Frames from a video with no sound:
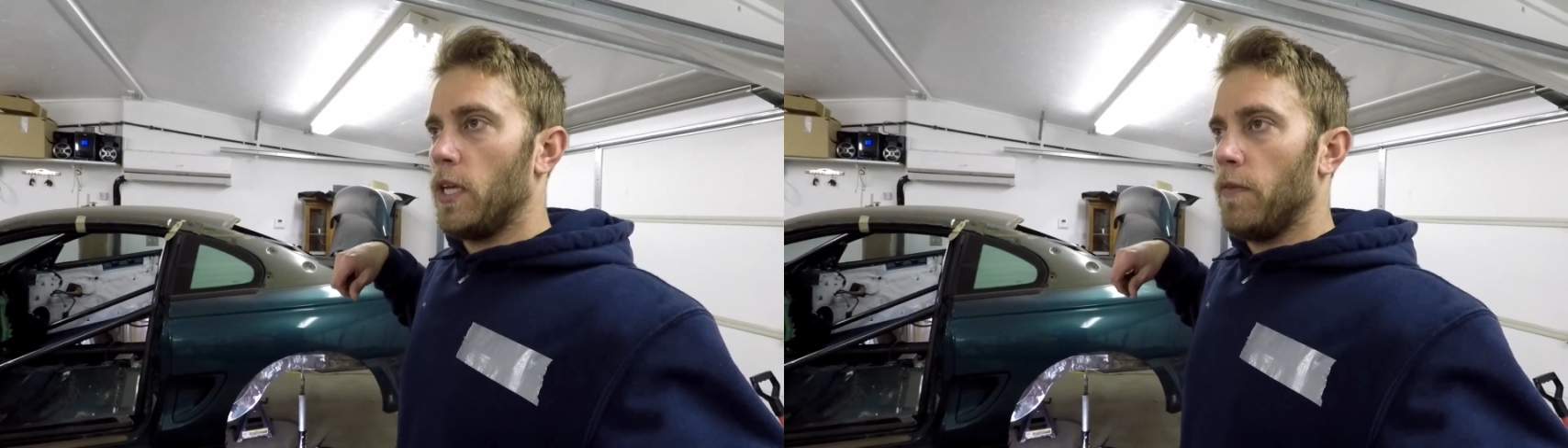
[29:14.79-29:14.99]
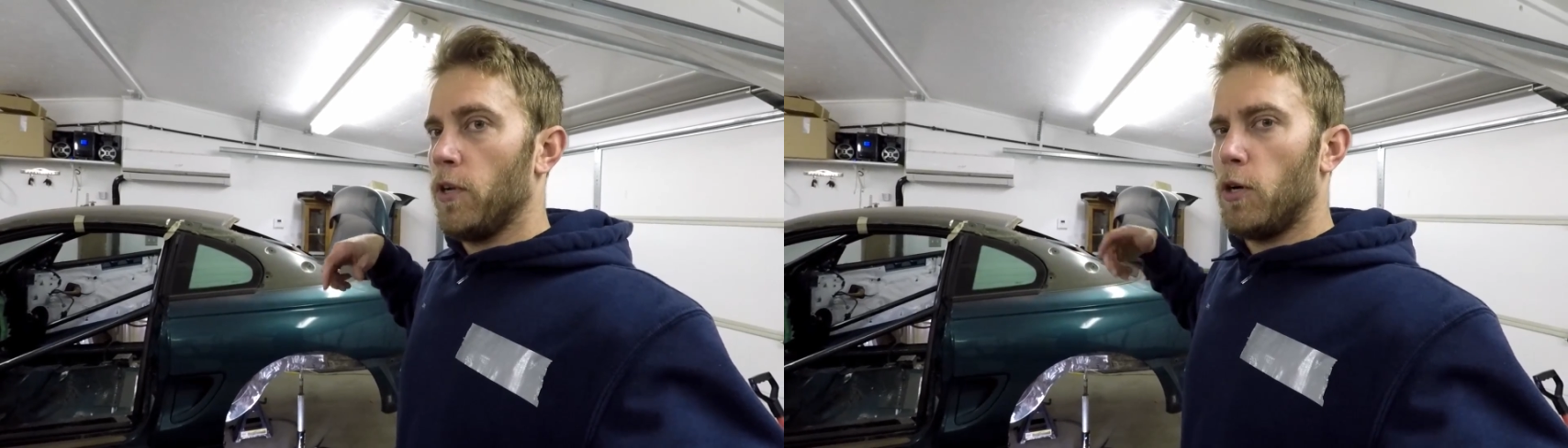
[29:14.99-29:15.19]

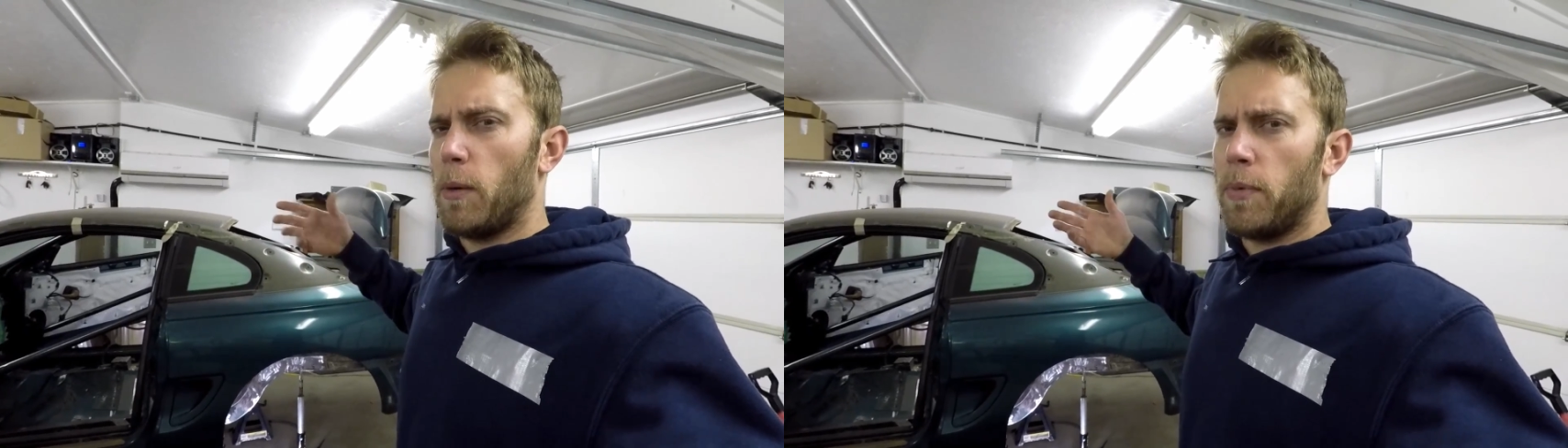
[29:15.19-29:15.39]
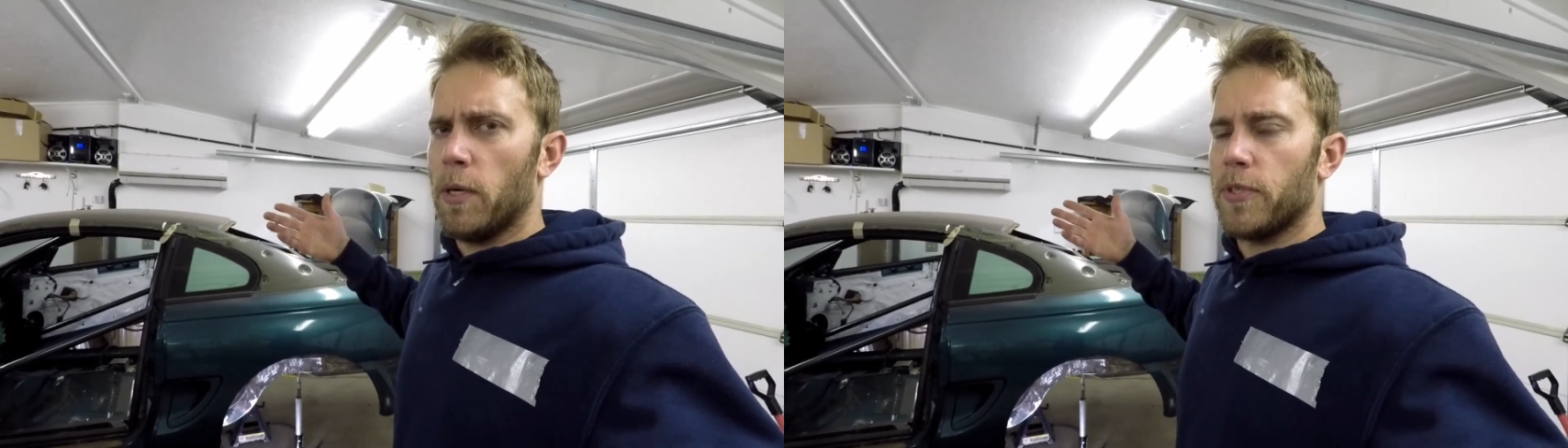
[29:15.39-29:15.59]
if you know
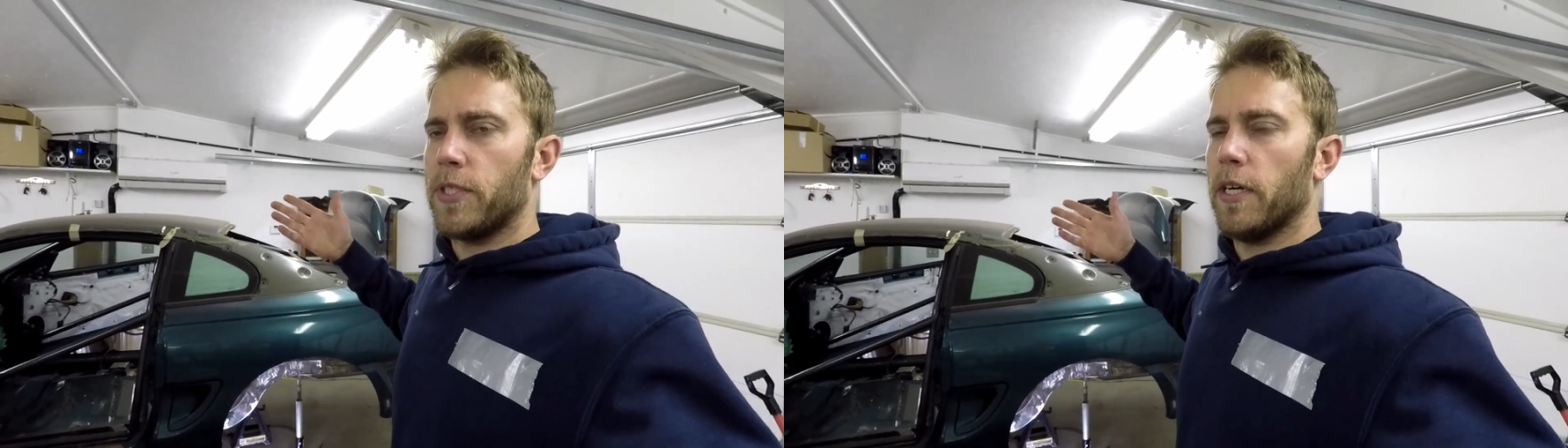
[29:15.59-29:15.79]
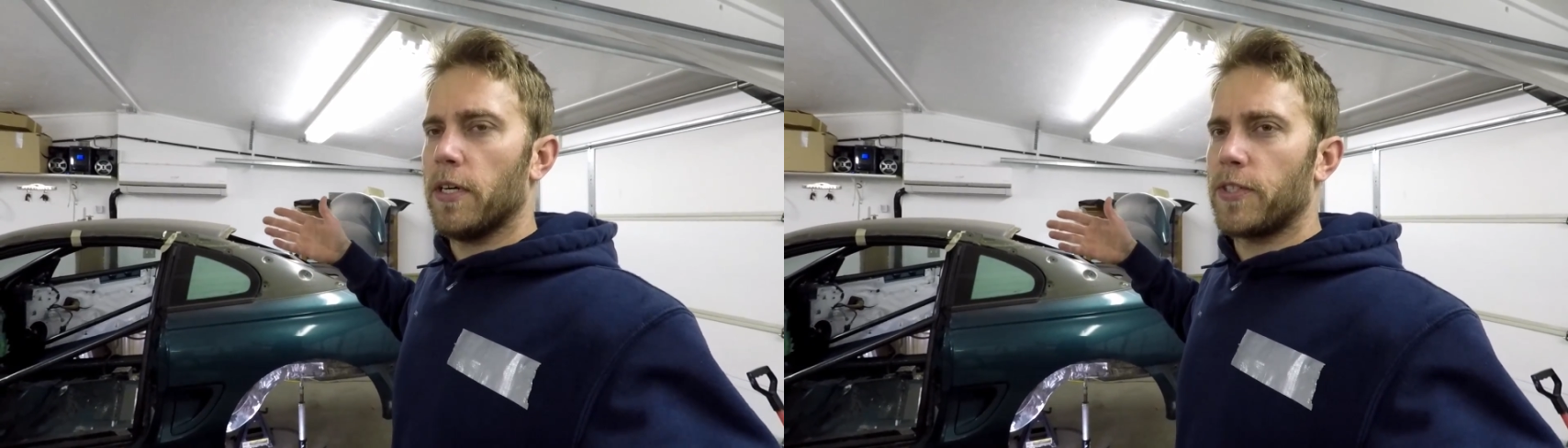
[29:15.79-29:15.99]
about bump
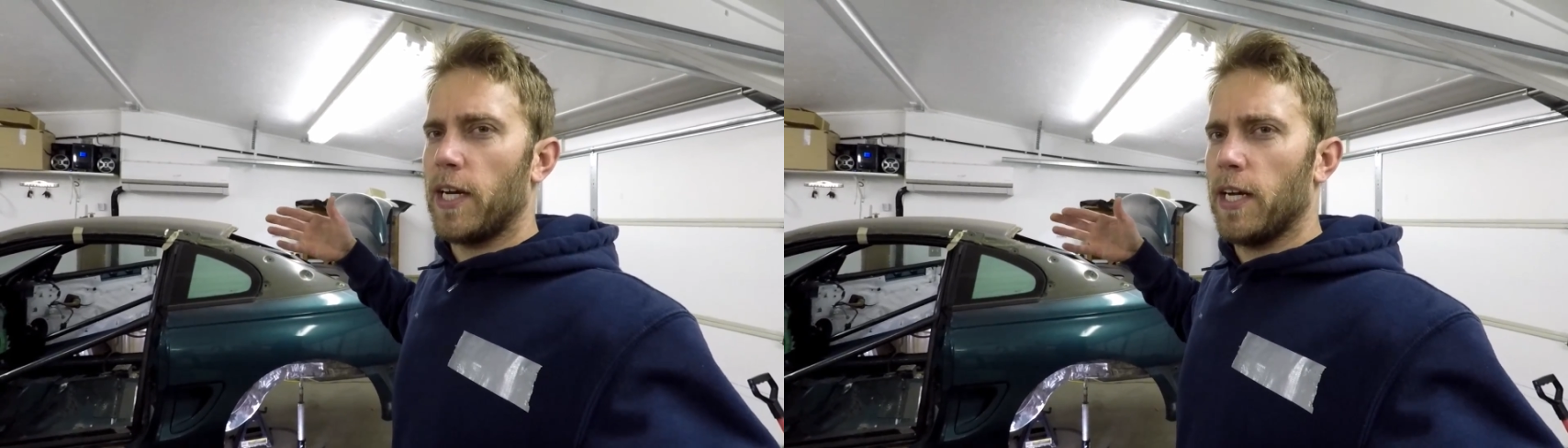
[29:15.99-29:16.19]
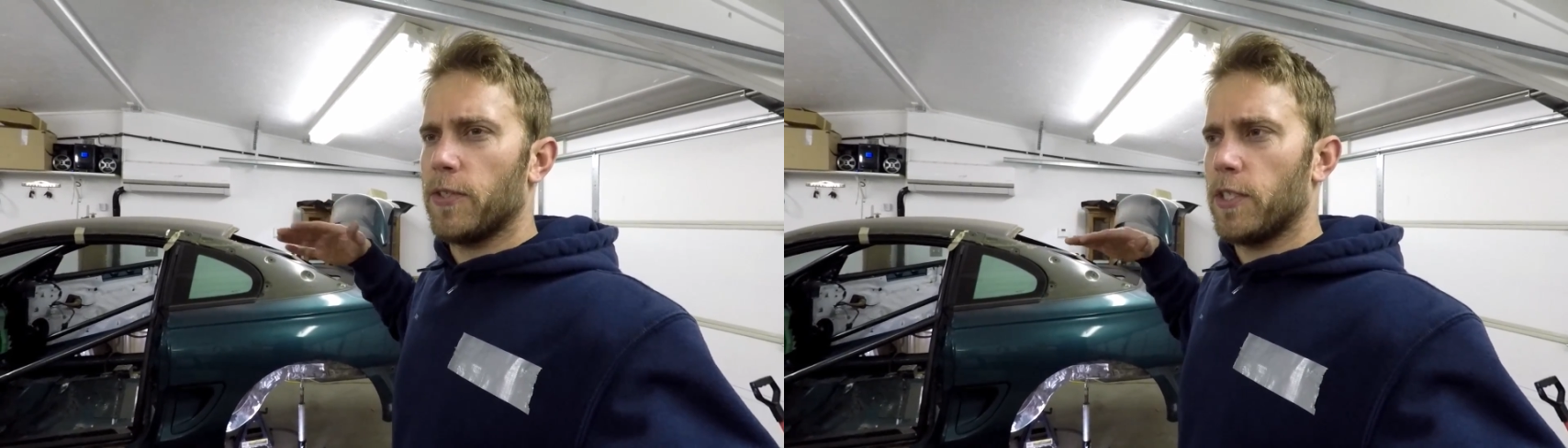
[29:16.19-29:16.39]
steer, it's
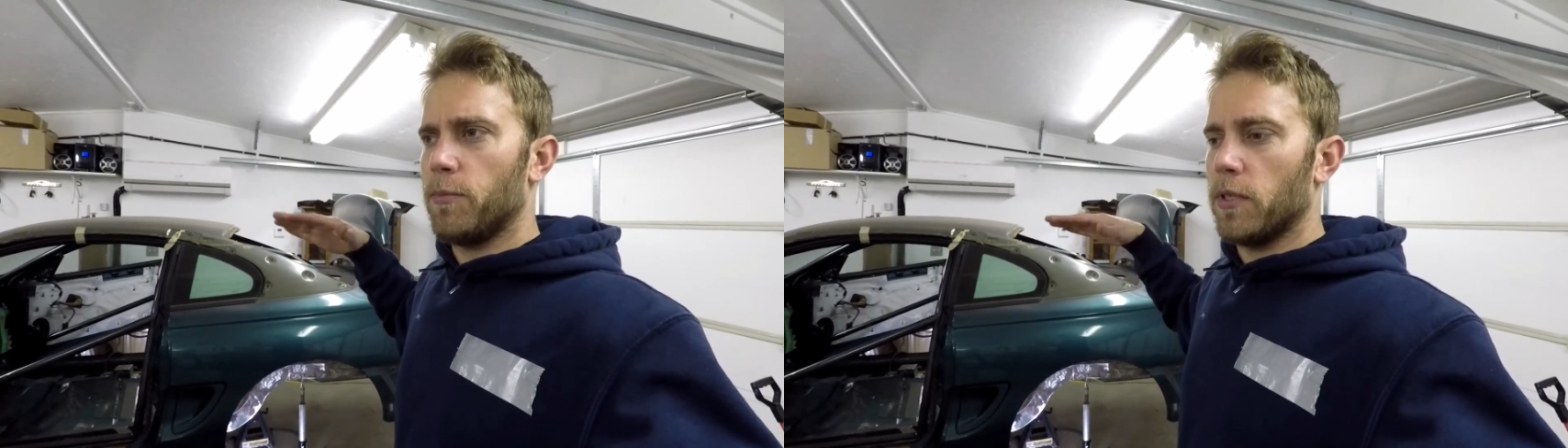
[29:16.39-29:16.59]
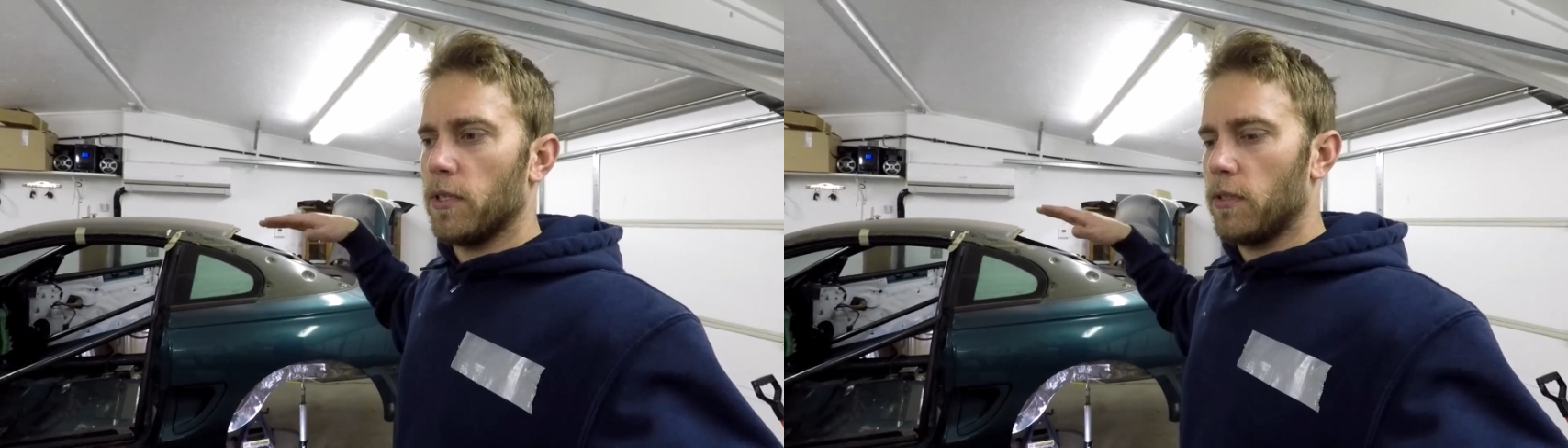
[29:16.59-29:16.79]
kind of
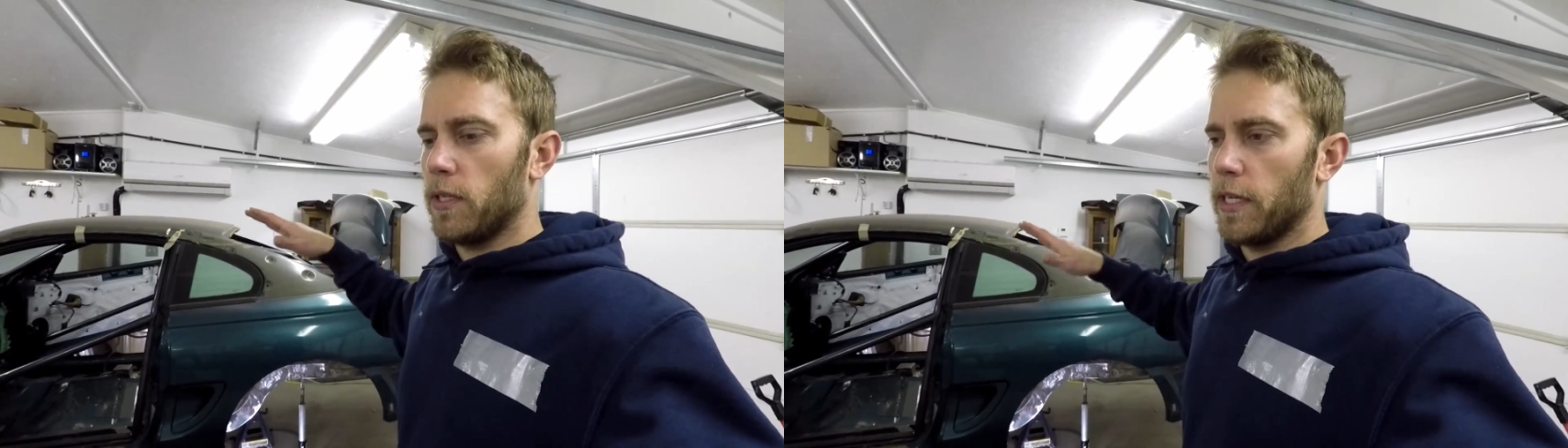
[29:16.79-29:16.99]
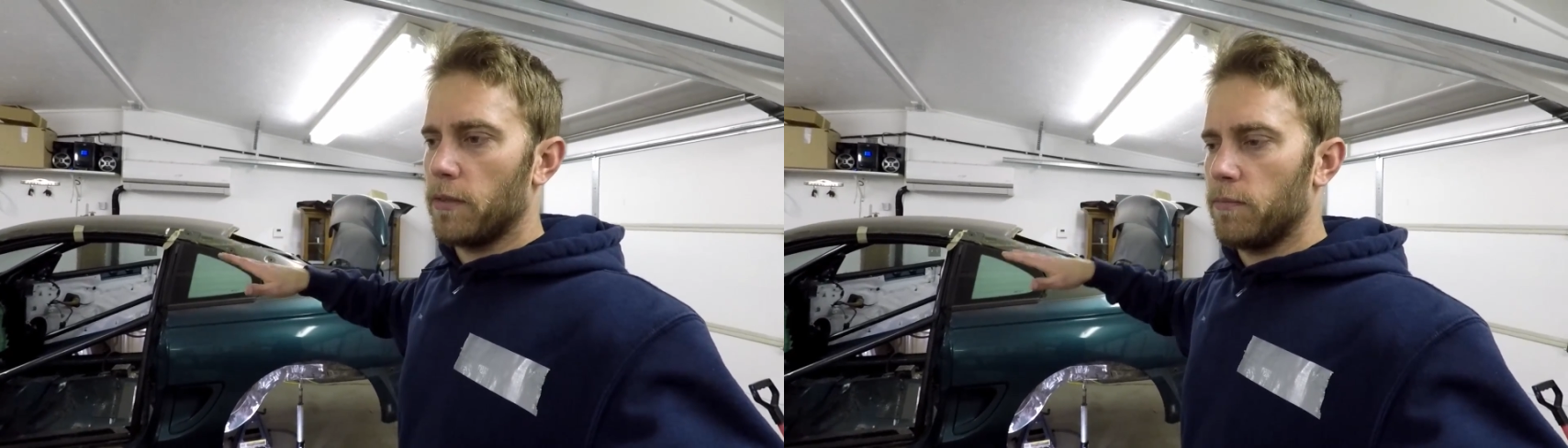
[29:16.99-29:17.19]
similar. Like